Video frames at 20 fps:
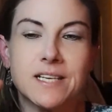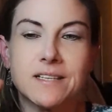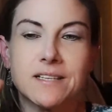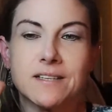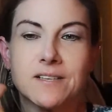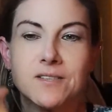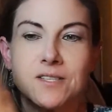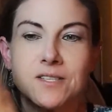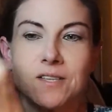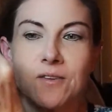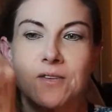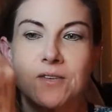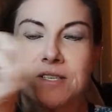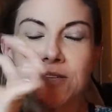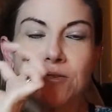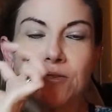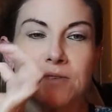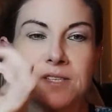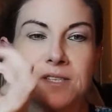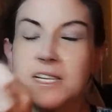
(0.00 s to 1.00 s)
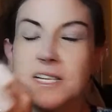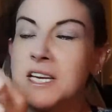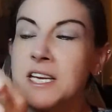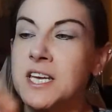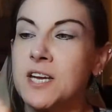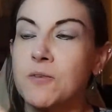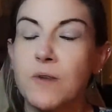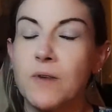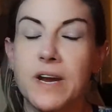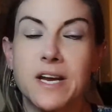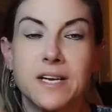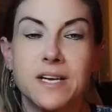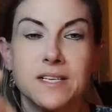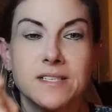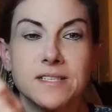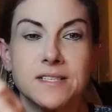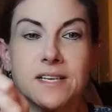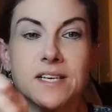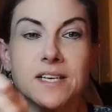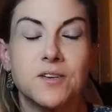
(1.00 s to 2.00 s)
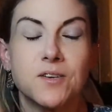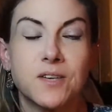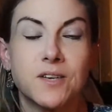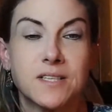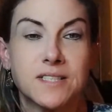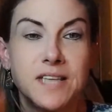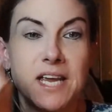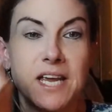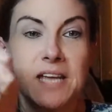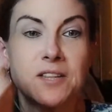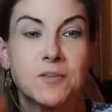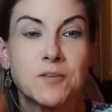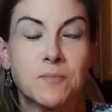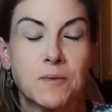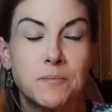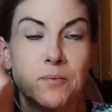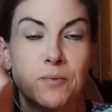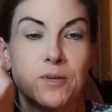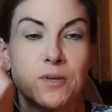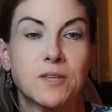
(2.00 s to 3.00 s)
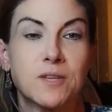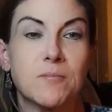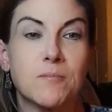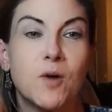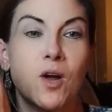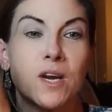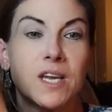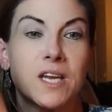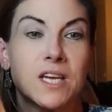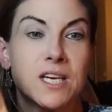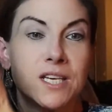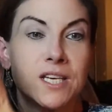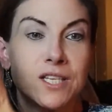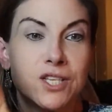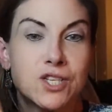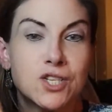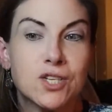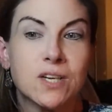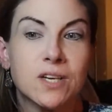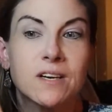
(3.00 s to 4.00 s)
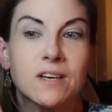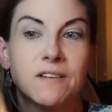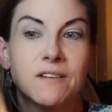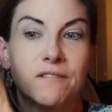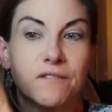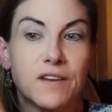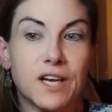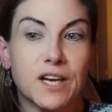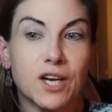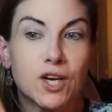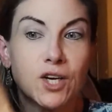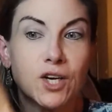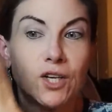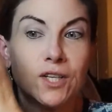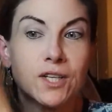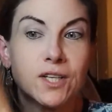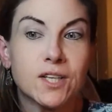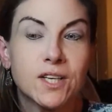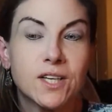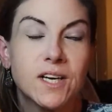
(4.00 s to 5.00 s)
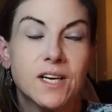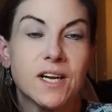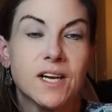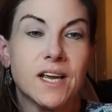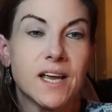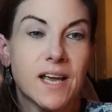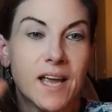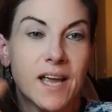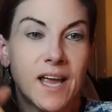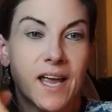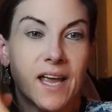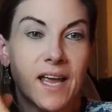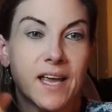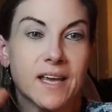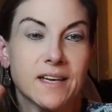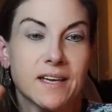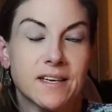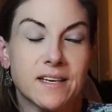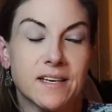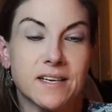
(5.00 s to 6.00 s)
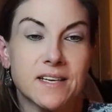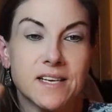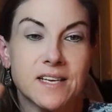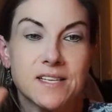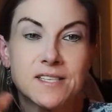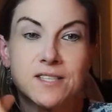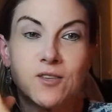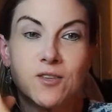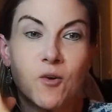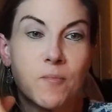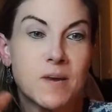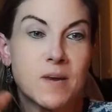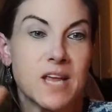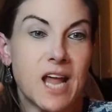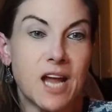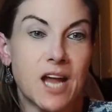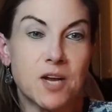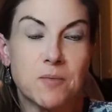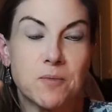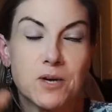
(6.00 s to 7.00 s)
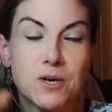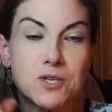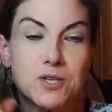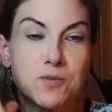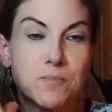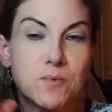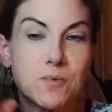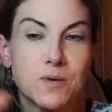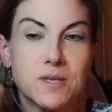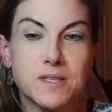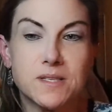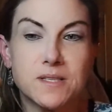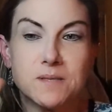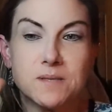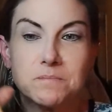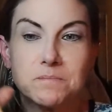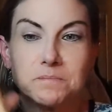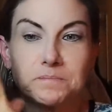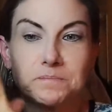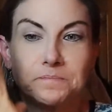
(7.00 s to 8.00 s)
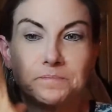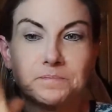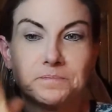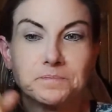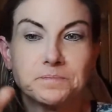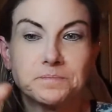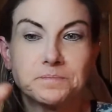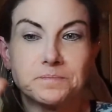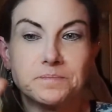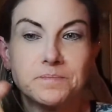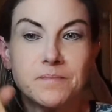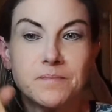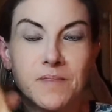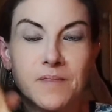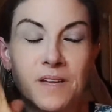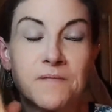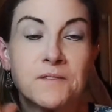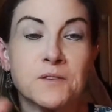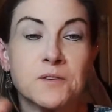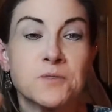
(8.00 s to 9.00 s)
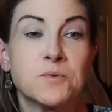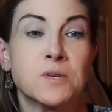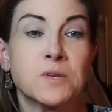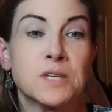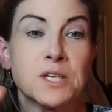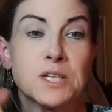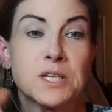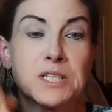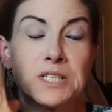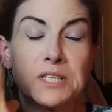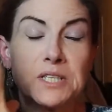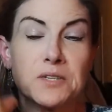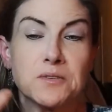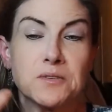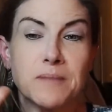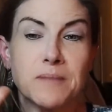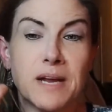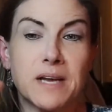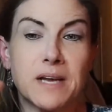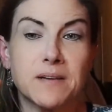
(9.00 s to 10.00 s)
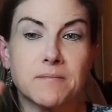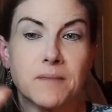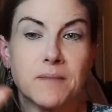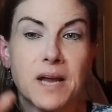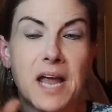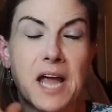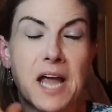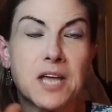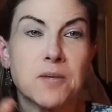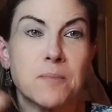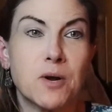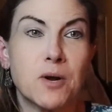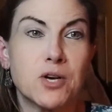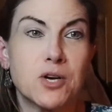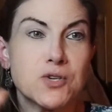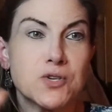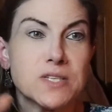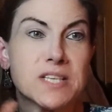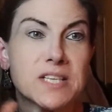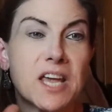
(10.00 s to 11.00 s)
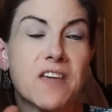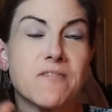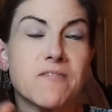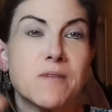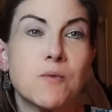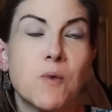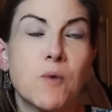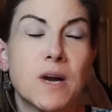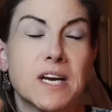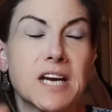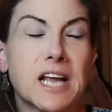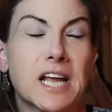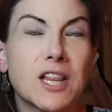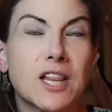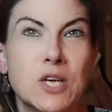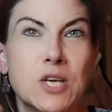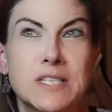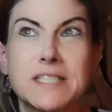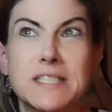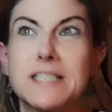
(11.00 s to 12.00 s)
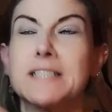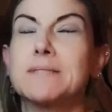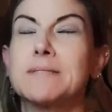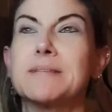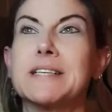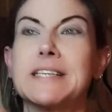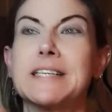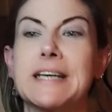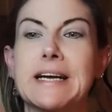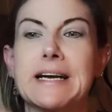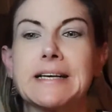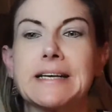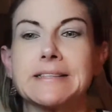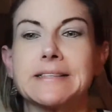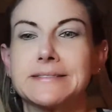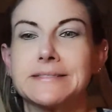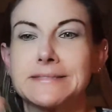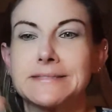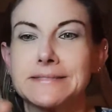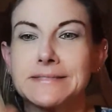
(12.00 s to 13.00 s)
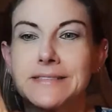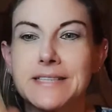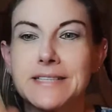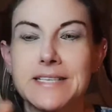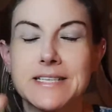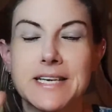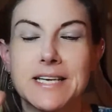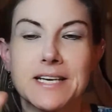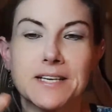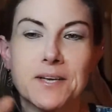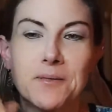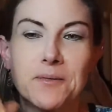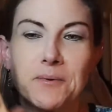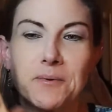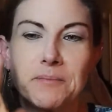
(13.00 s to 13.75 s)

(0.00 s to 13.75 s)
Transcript: There's these little slinky rings, and you can take them and put them on each finger, and it gets so many acupressure points. Feels really good too. My acupuncturist gave me one and I lost it. I'm like, I need to get another one.